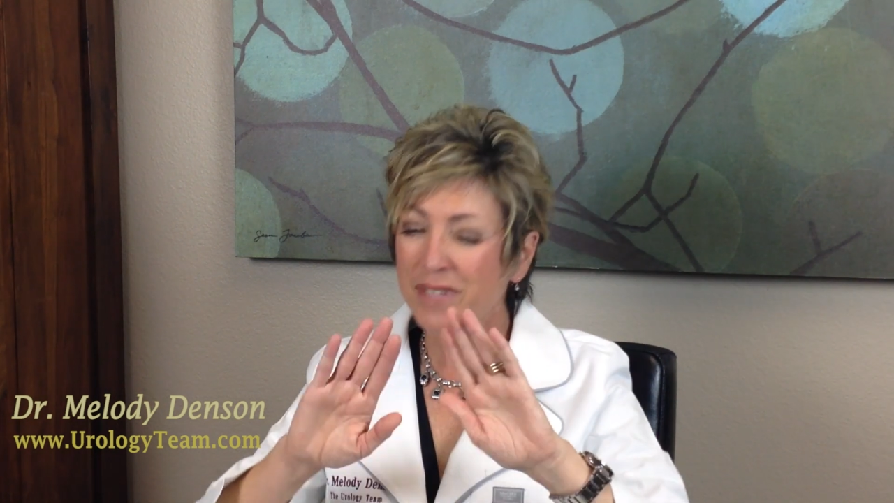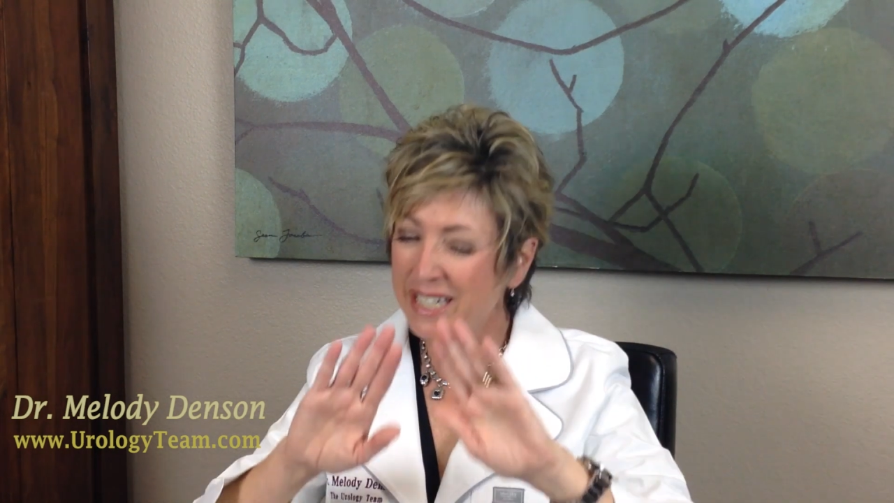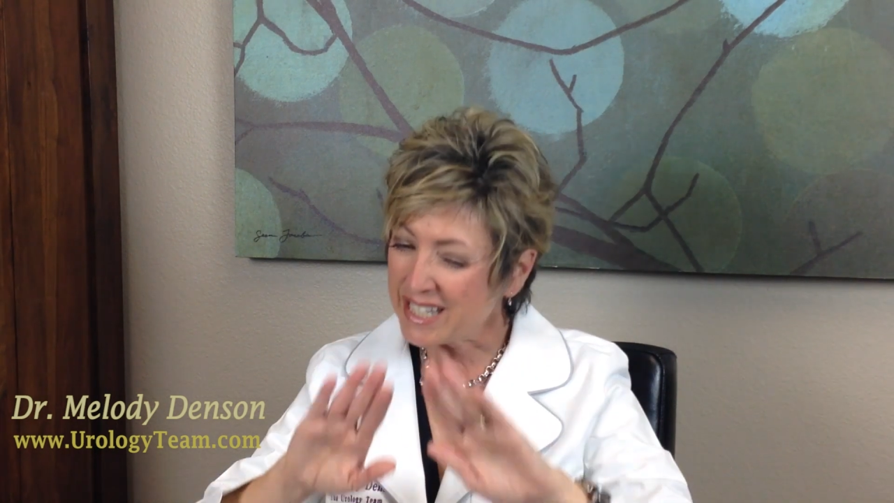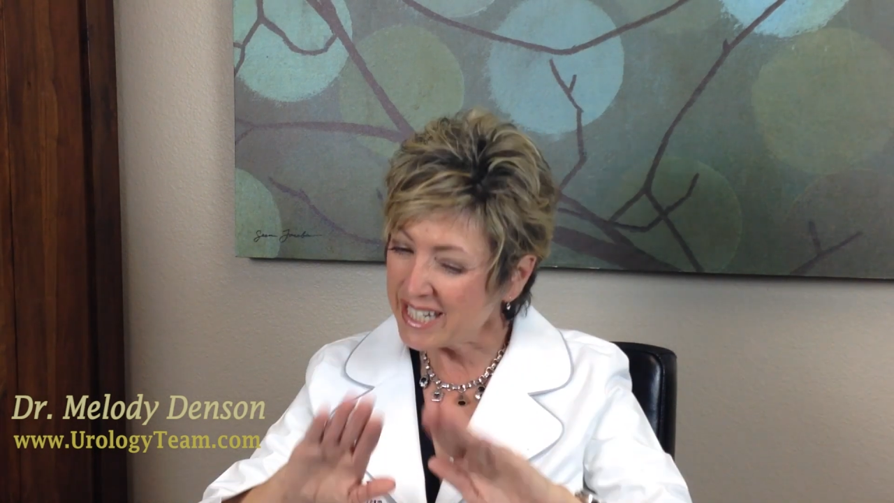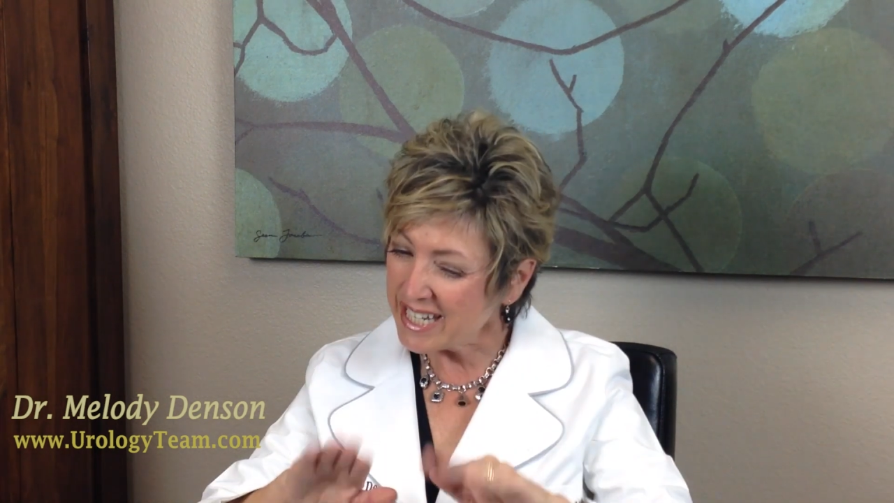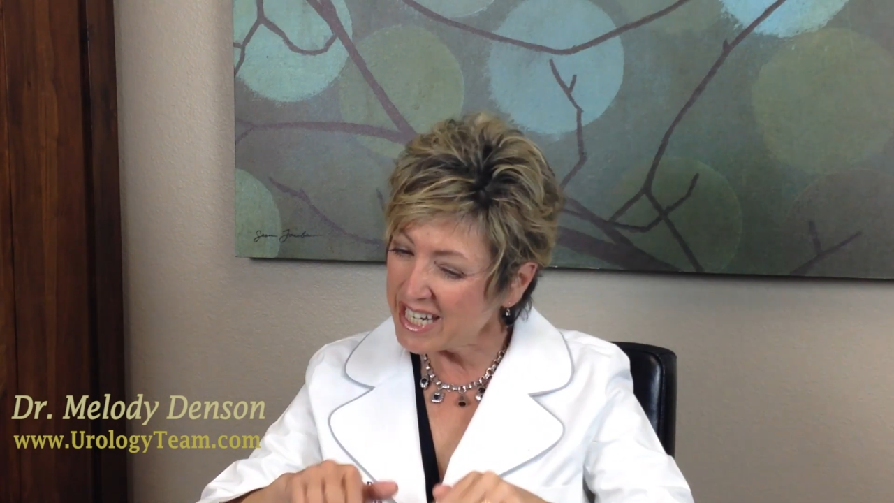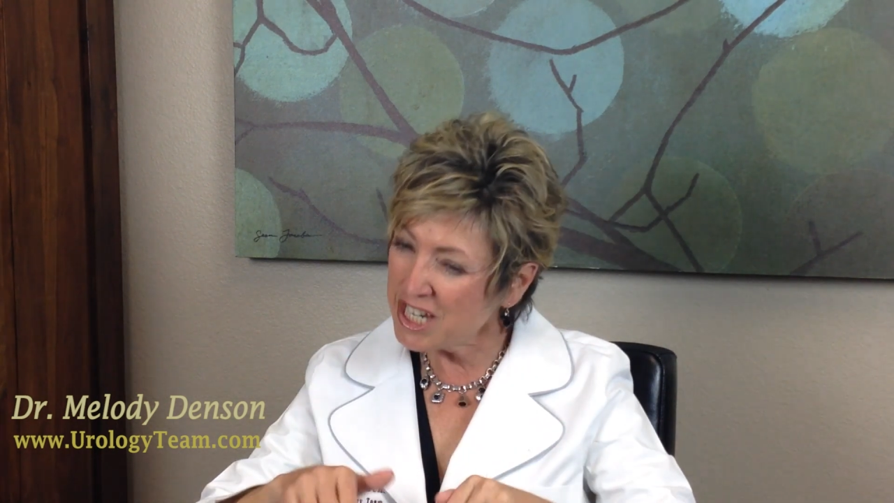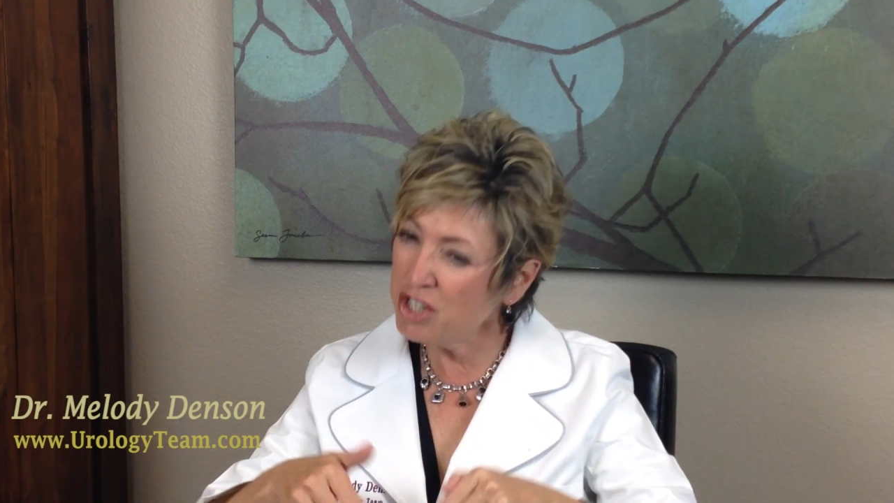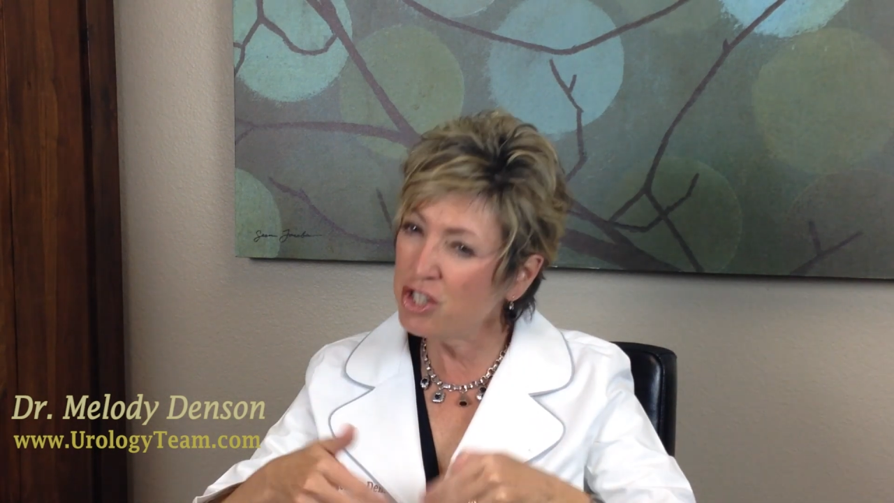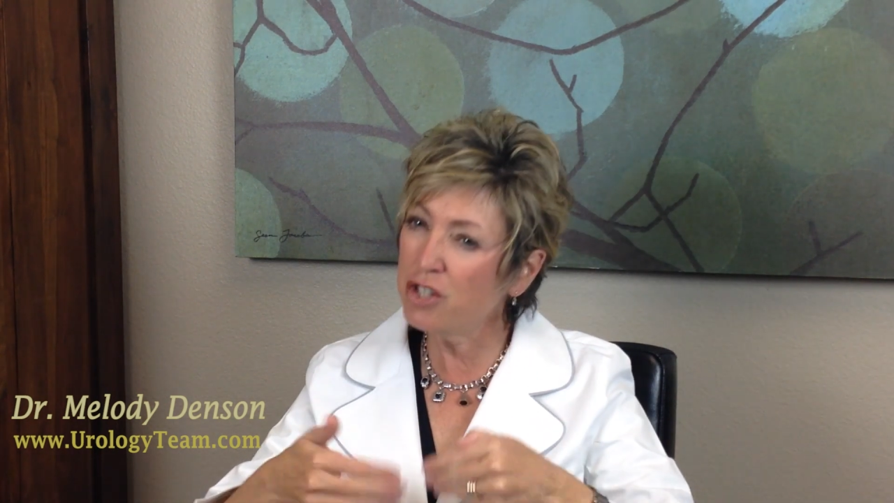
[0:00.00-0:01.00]
it's
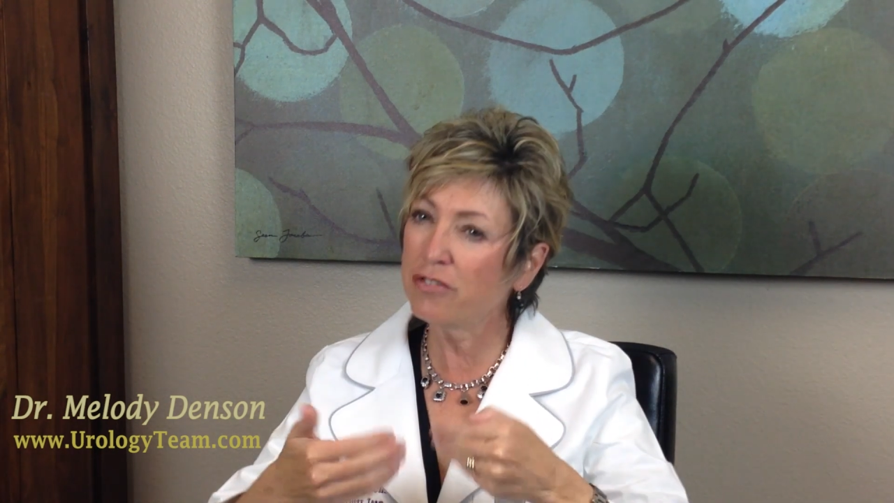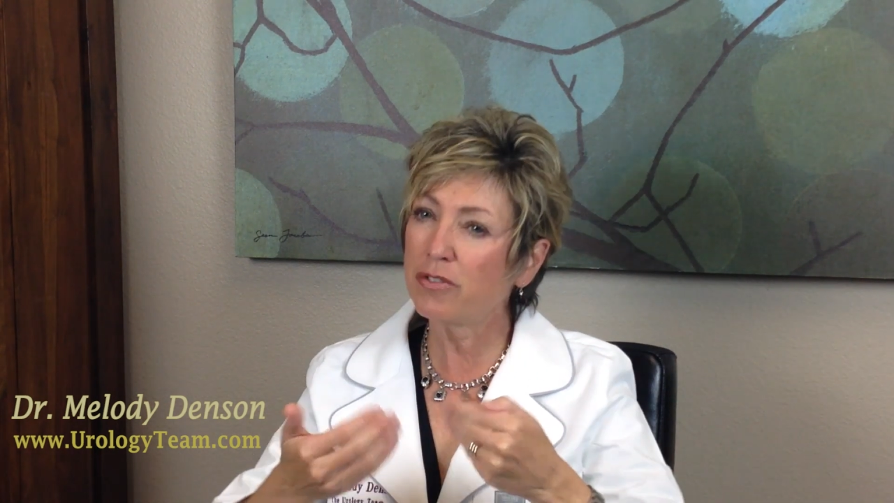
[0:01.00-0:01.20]
easier